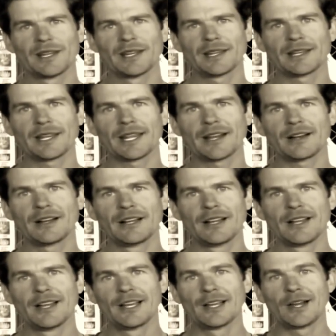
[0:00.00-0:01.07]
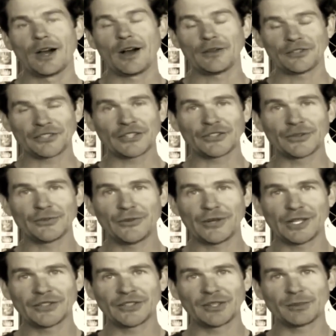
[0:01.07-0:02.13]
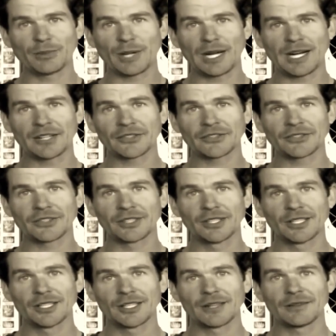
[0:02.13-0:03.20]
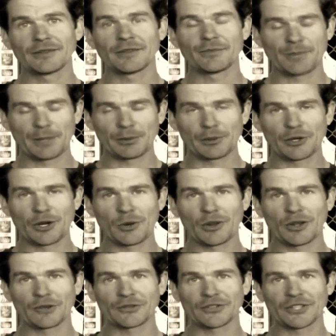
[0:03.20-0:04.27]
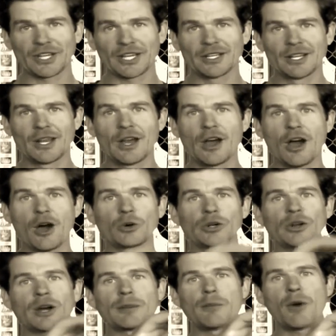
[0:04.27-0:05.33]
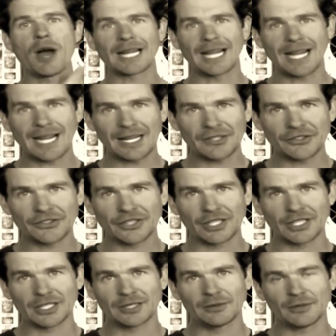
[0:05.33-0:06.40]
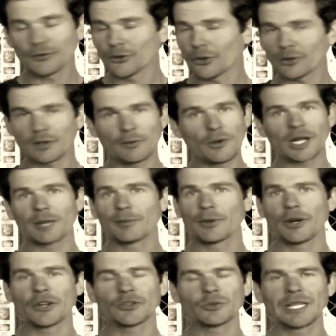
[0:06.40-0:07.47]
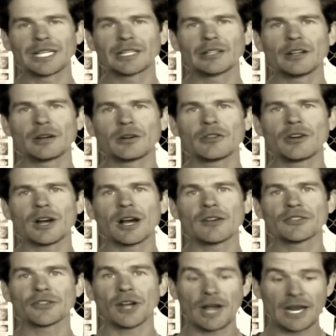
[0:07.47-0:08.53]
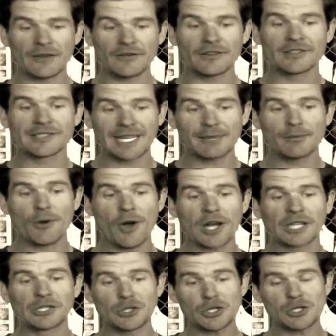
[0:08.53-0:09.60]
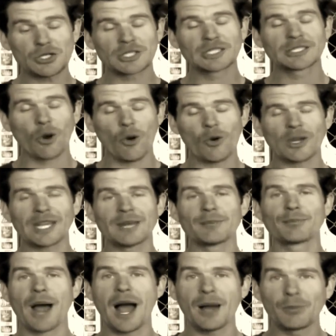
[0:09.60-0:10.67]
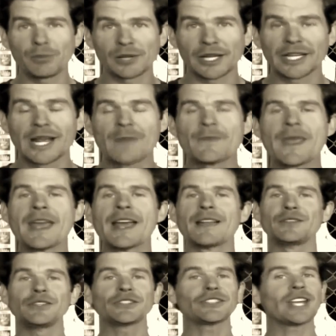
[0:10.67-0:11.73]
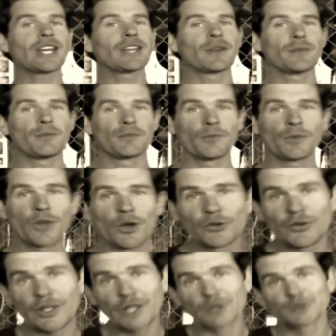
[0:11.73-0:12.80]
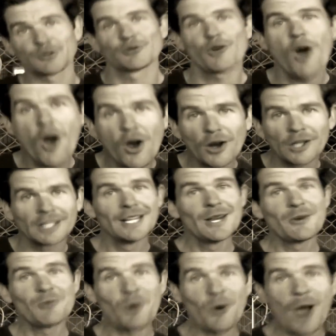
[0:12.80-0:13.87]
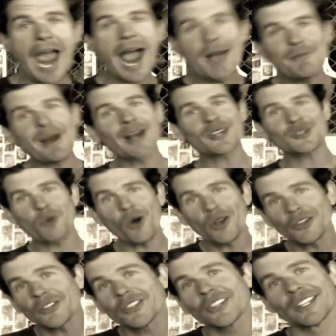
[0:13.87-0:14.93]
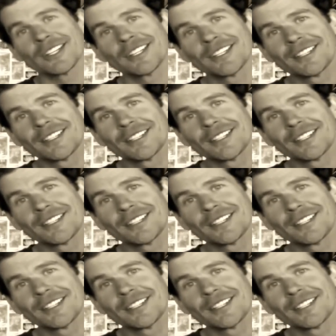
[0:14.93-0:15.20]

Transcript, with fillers: Now, I've said some figures in the past. People know what they've said. I would like Mike Arnstein. I've talked to Mike in person. We get along all right. I even said, Mike, you should talk in public. You say that those figures were wrong. Well, how much was it?